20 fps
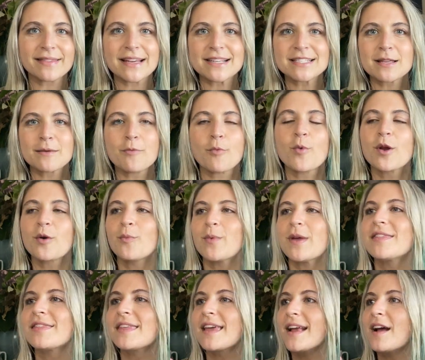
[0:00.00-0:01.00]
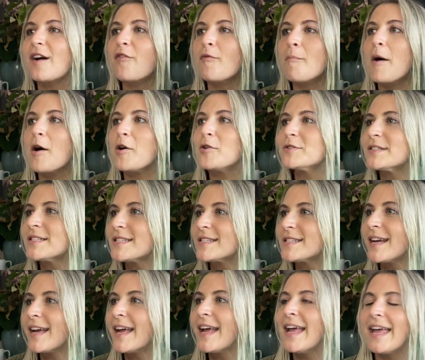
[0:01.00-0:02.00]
That's the one we think of most.